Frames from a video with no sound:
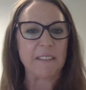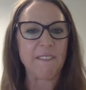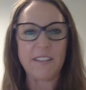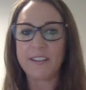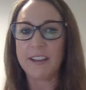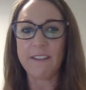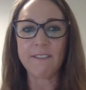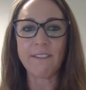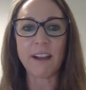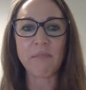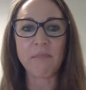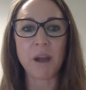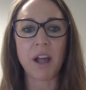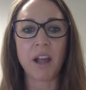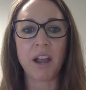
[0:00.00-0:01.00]
a
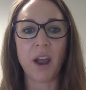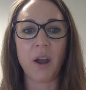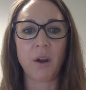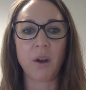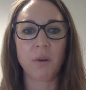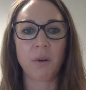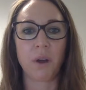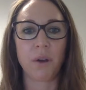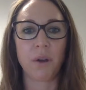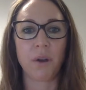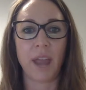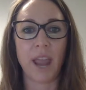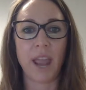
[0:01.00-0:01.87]
55-mile-an-hour road,